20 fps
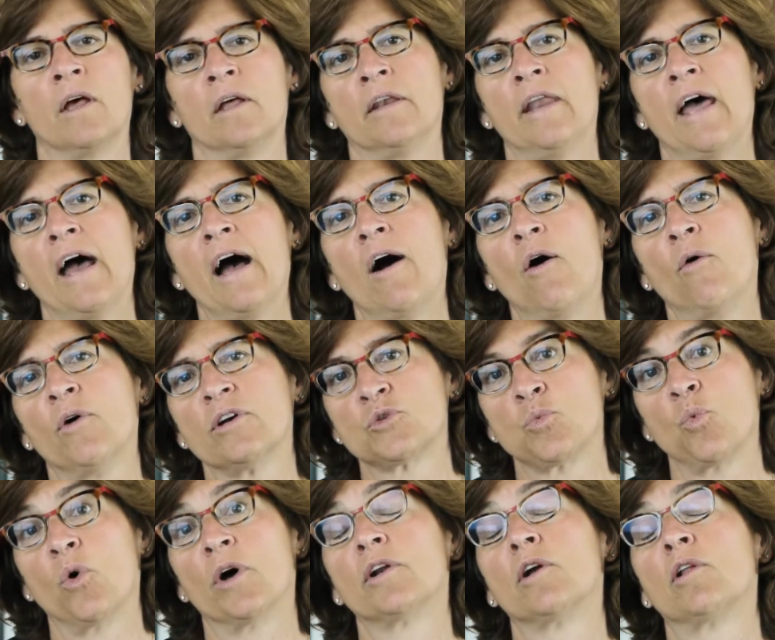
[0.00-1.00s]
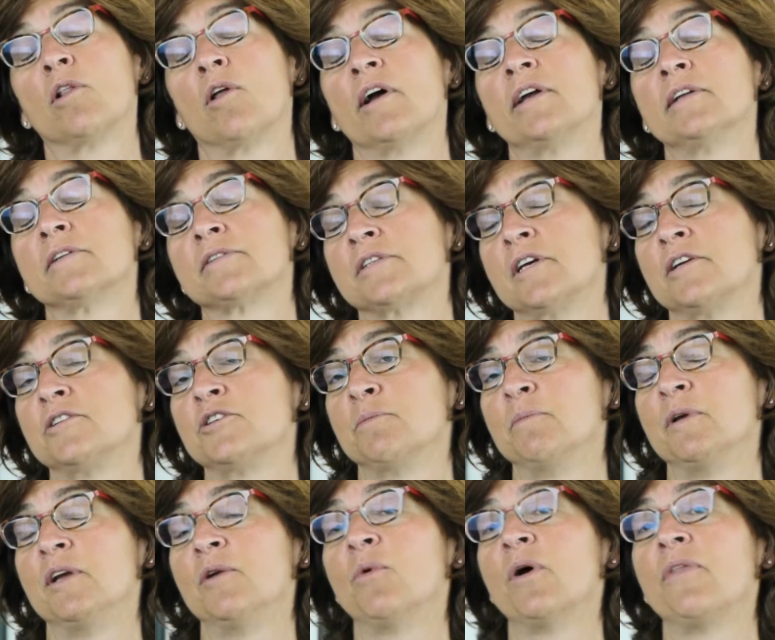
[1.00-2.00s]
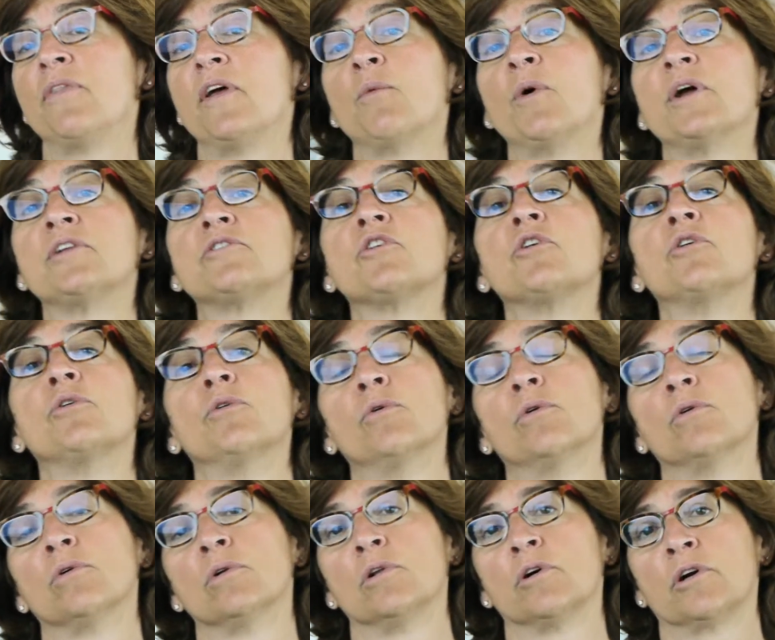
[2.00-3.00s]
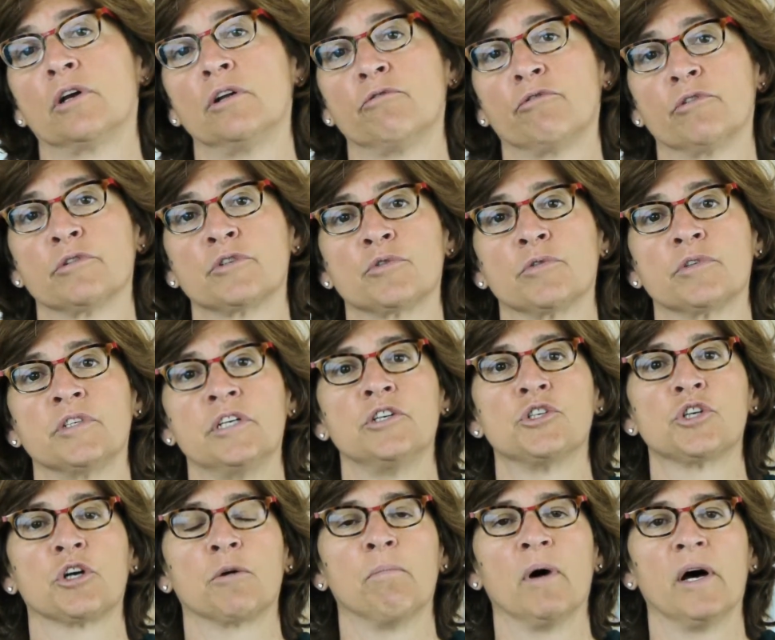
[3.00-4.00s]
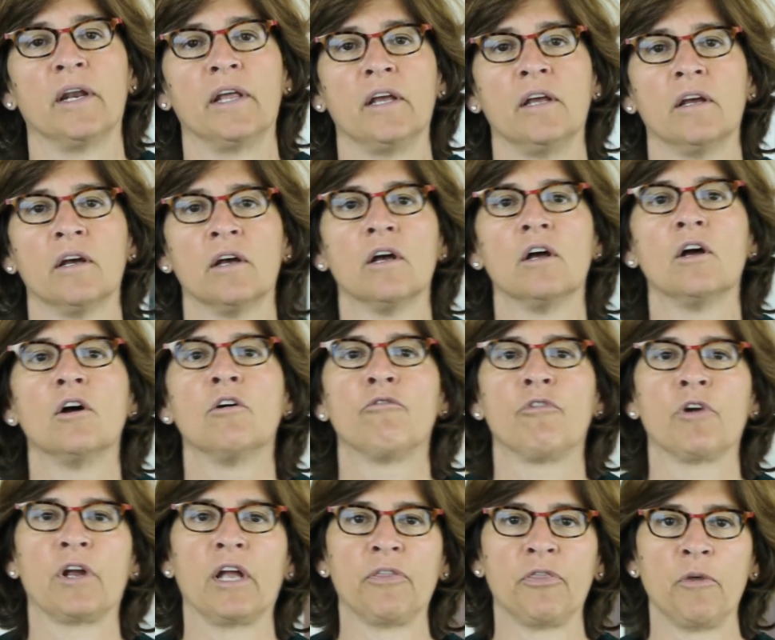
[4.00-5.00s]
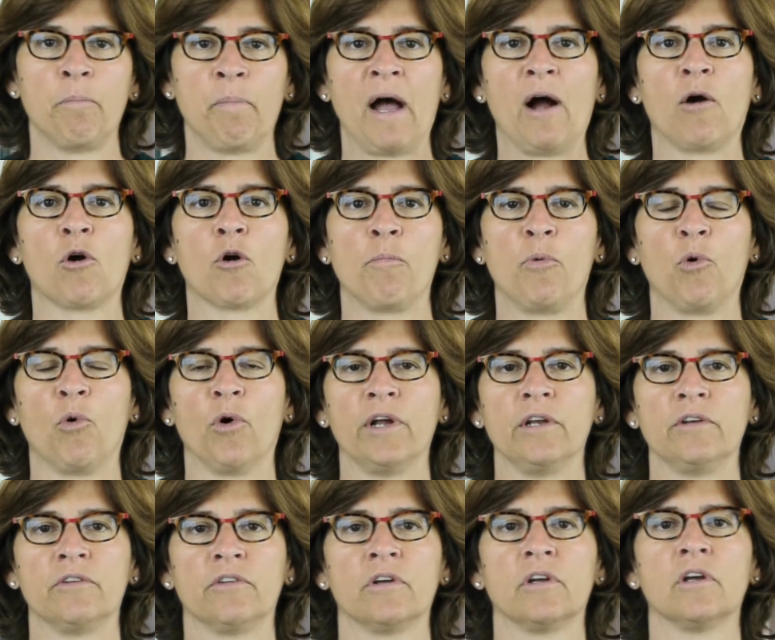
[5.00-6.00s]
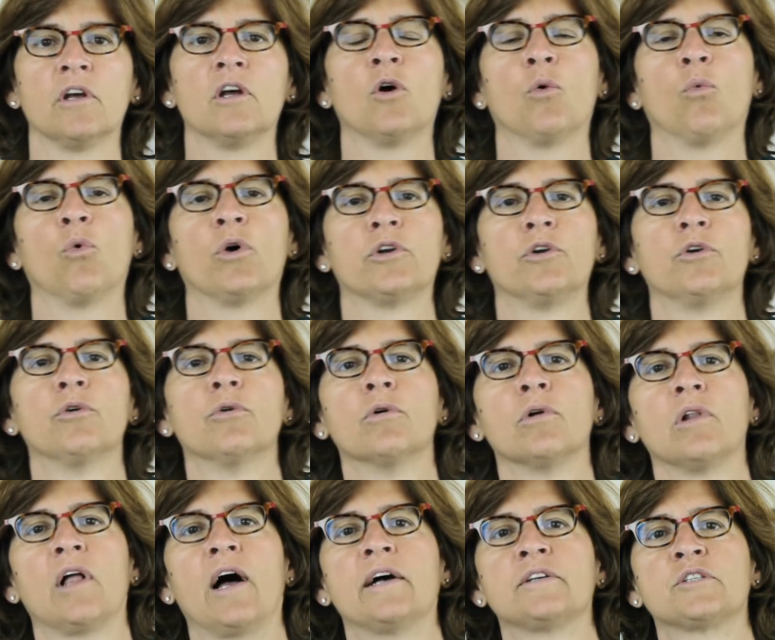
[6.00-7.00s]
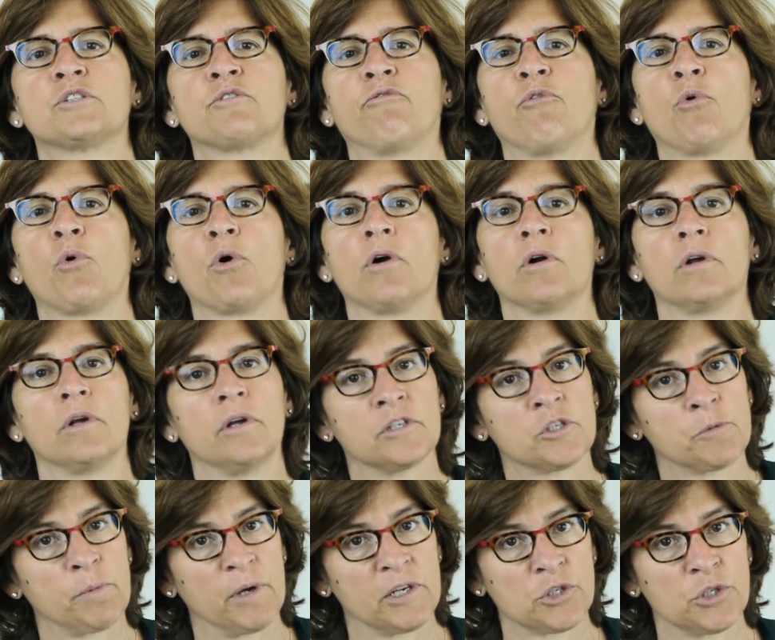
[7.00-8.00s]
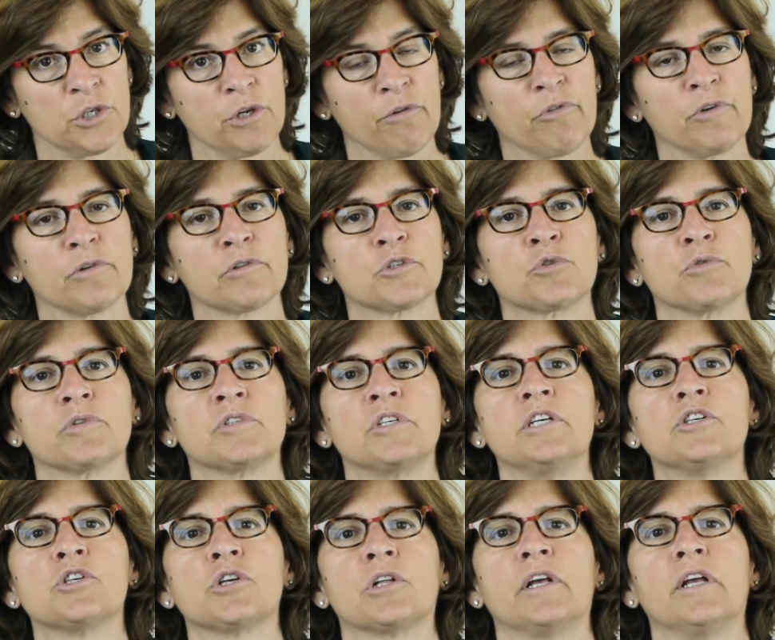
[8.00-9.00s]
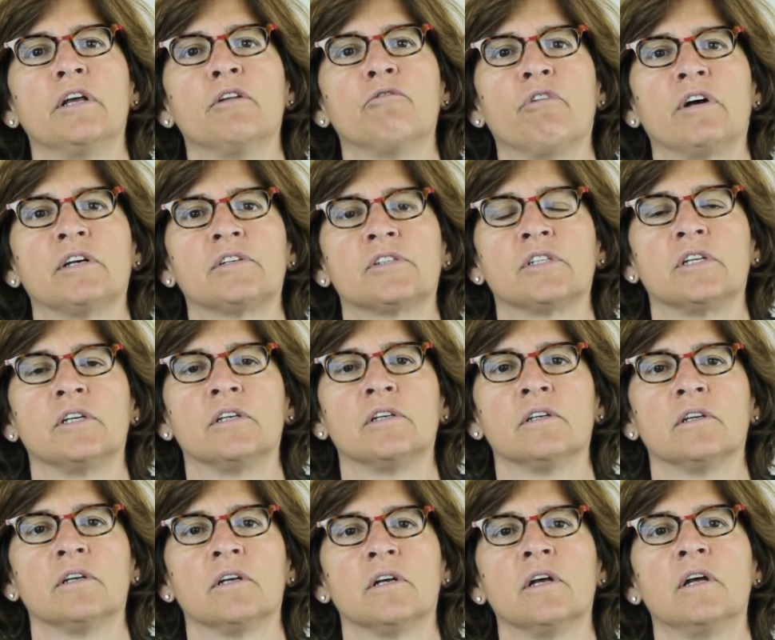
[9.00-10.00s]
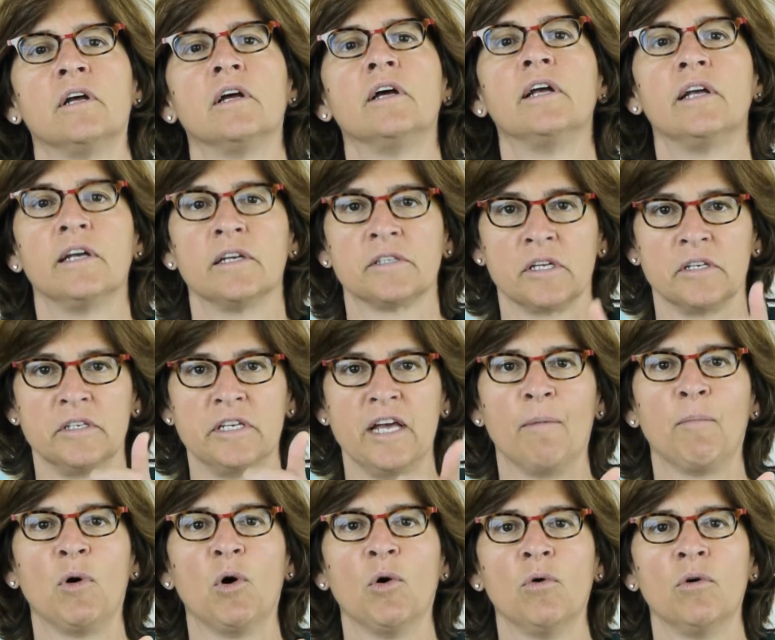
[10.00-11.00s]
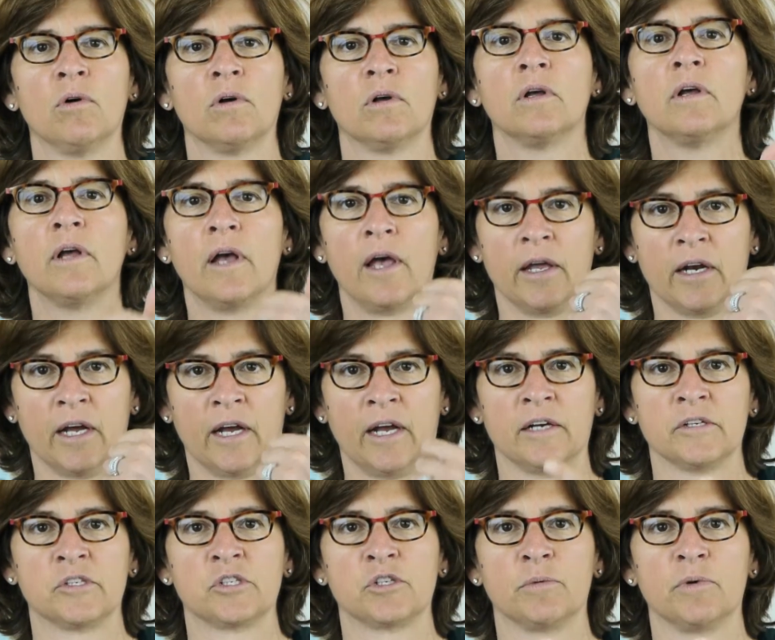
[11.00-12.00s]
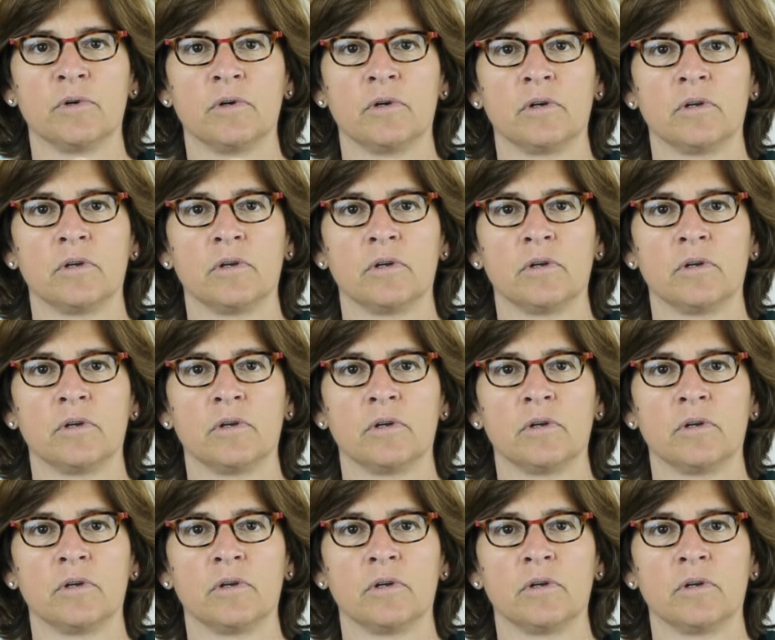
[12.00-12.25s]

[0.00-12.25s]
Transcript: Now, as one client said to me when they went to Google looking for strategic money, forget the PowerPoint. What Google asks for, especially if they're strategically investing, is a demo and a customer.